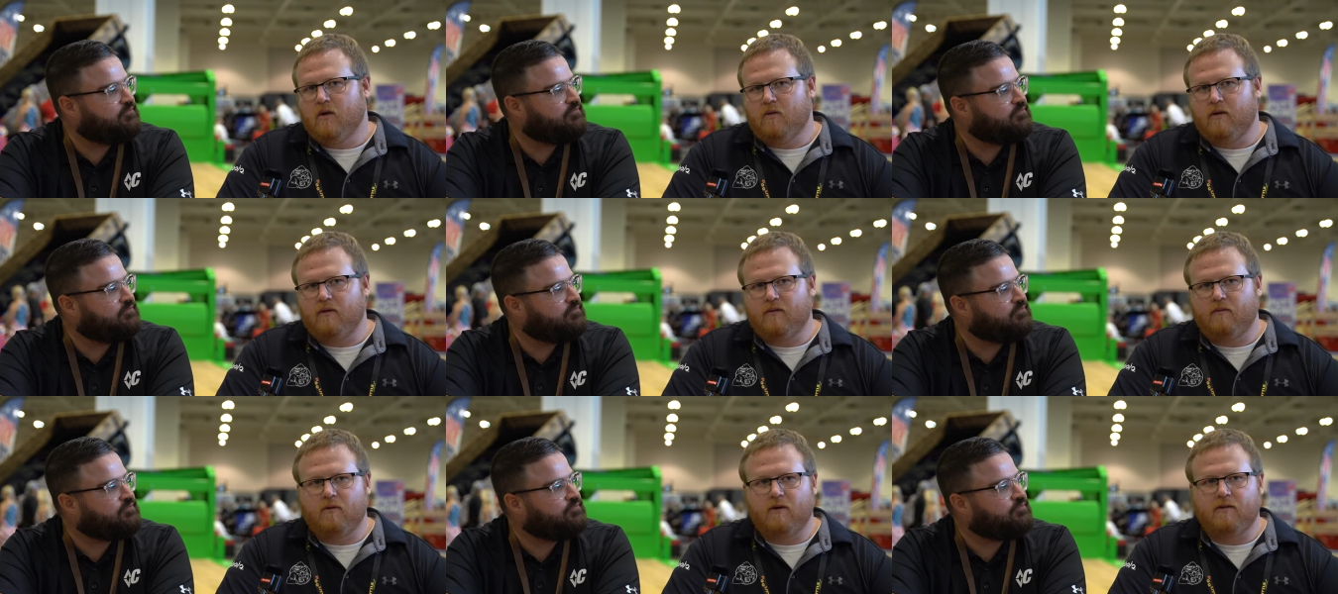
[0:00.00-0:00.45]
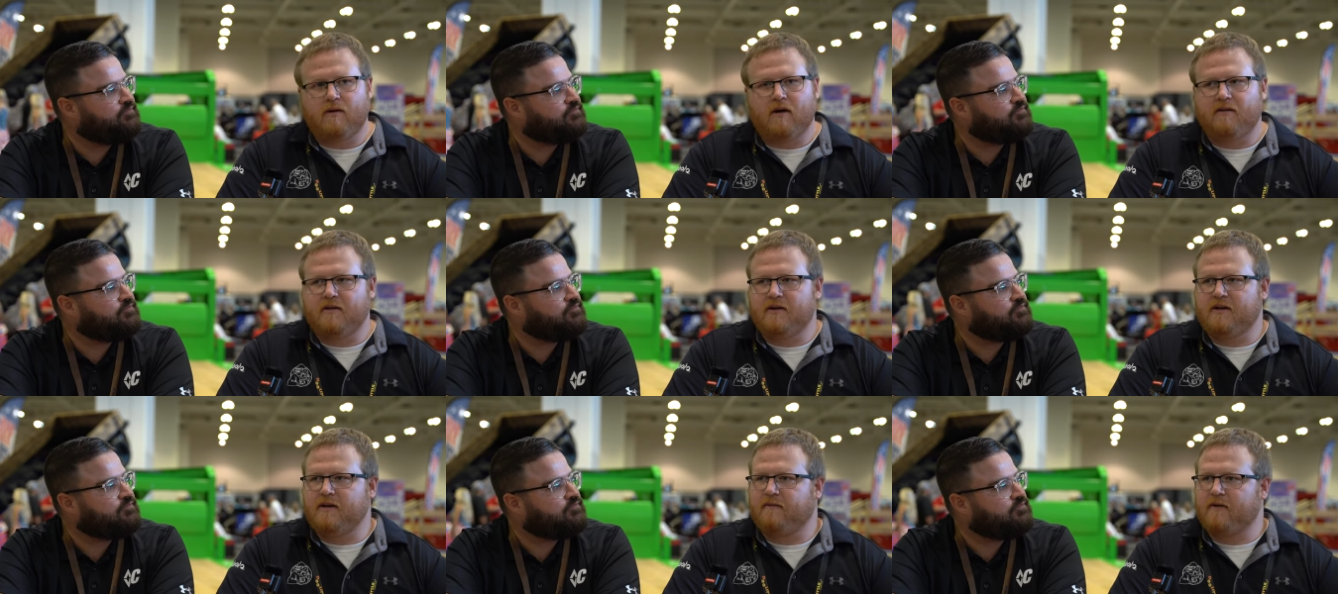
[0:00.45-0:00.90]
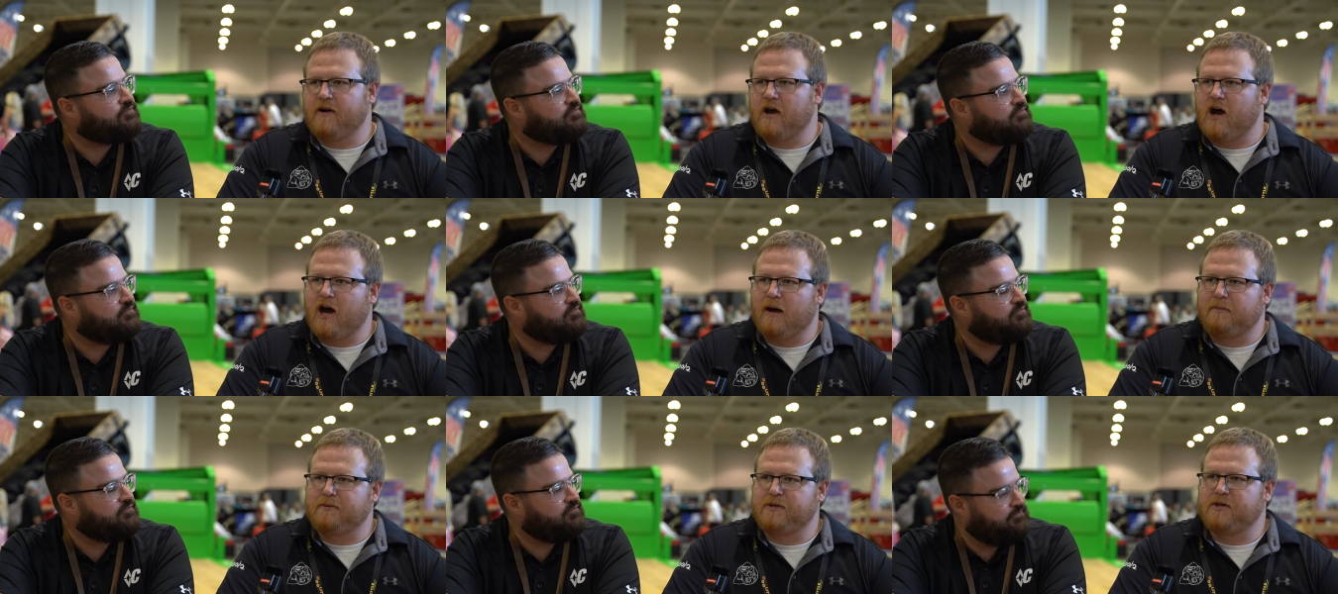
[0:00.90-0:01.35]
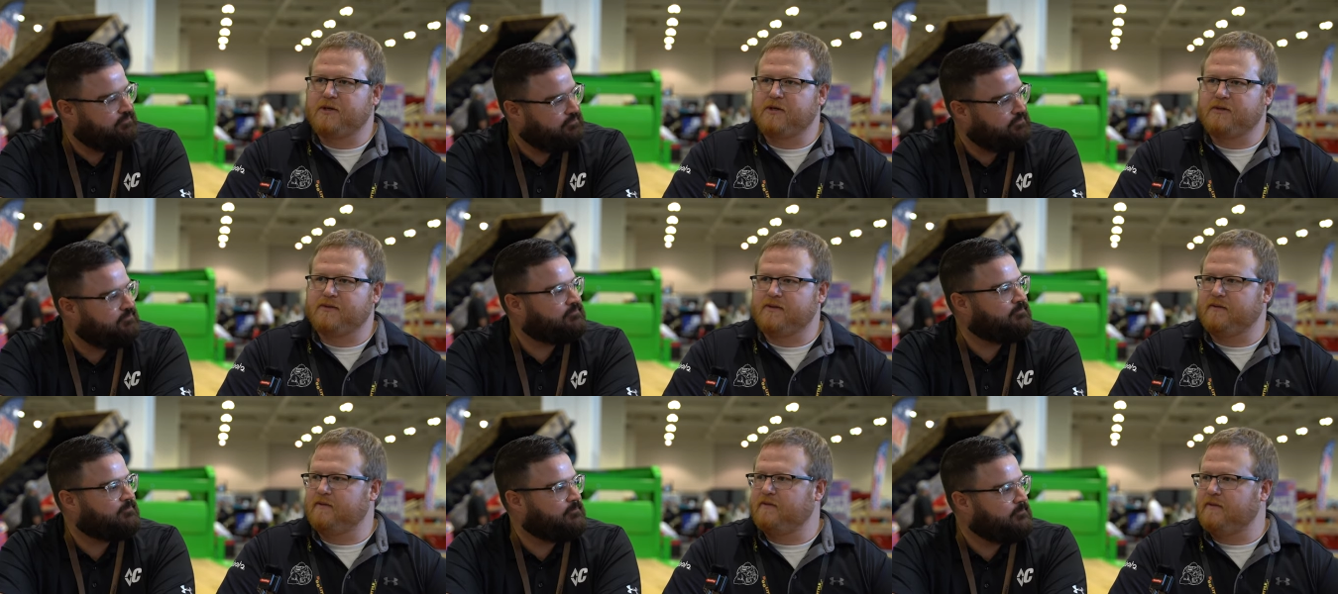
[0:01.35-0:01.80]
Speaker 1: With, with all the different
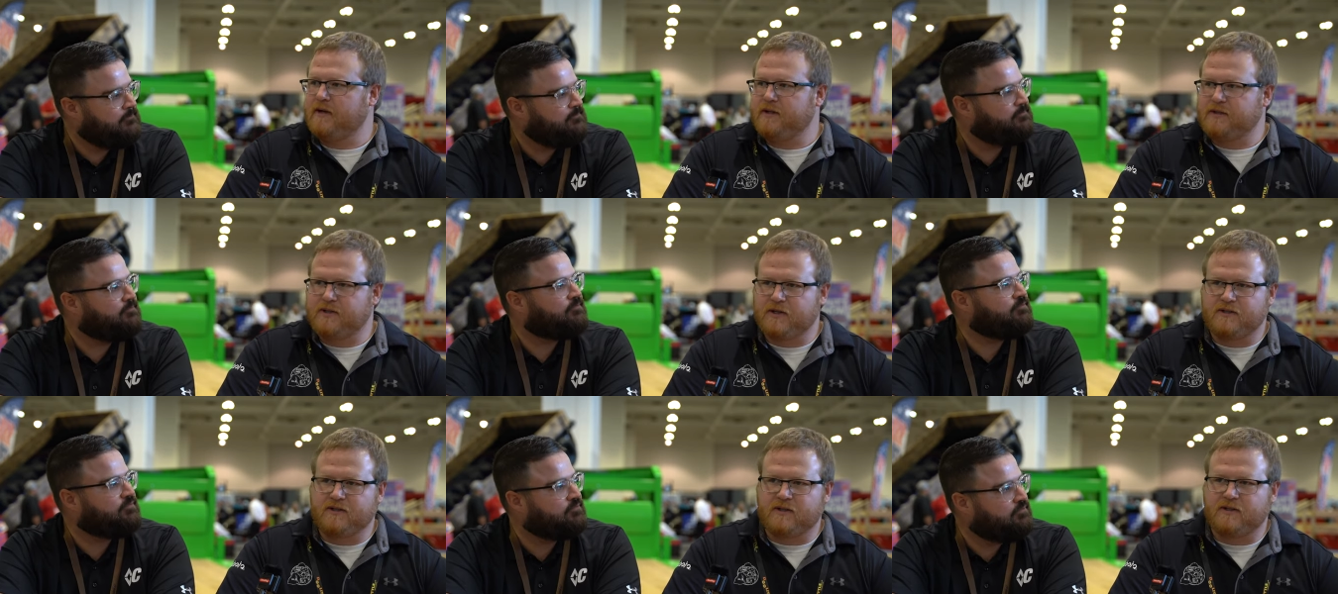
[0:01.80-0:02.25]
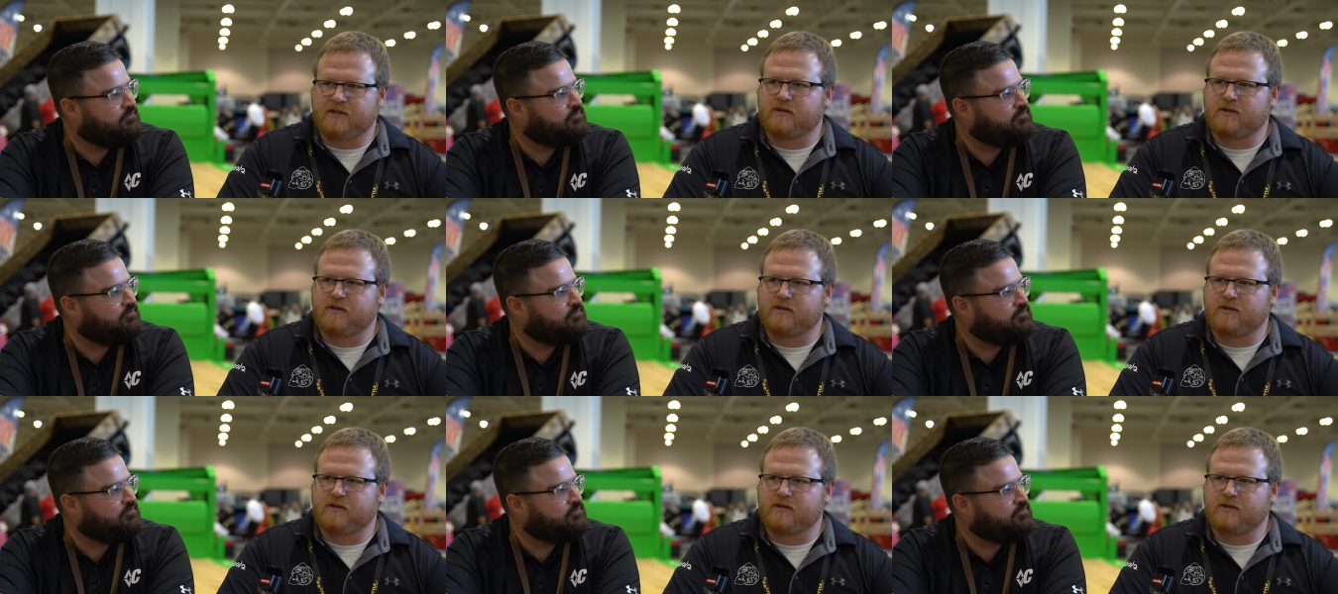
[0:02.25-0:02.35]
options and features,